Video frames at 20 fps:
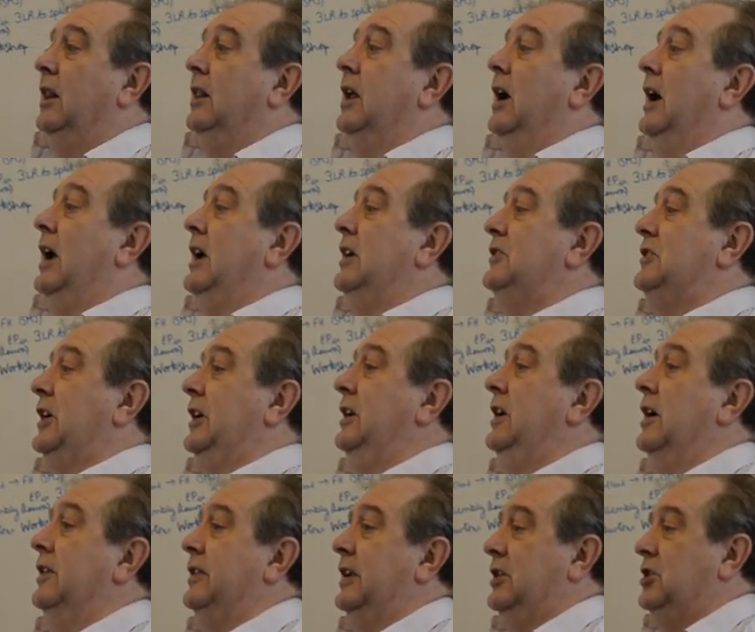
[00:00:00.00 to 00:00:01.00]
There is
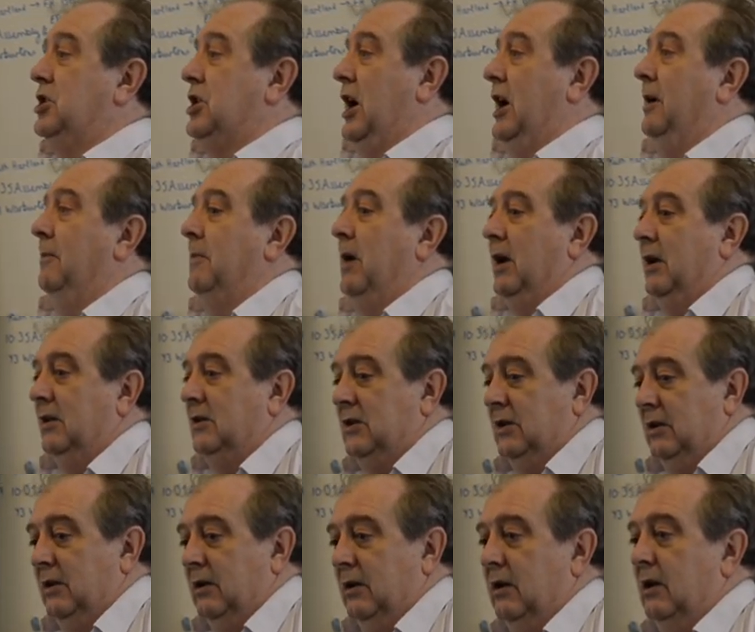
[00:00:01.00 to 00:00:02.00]
another checkmate,
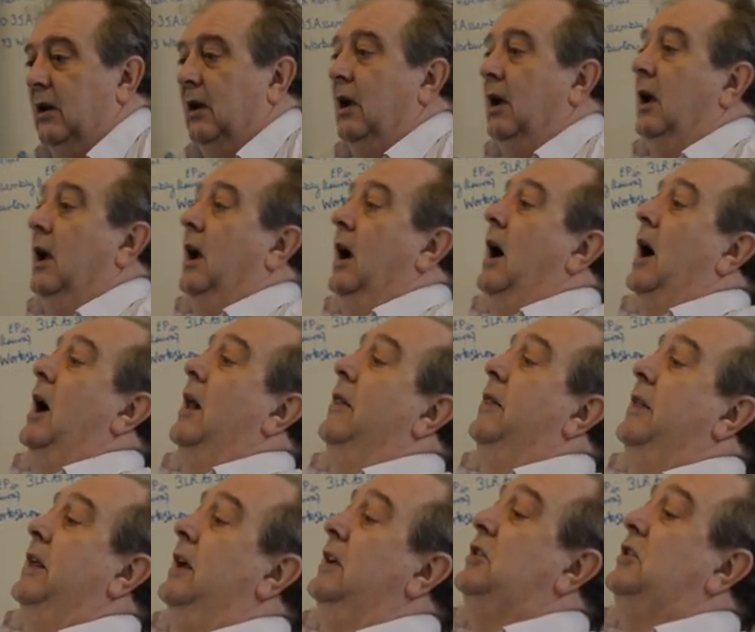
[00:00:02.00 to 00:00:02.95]
and this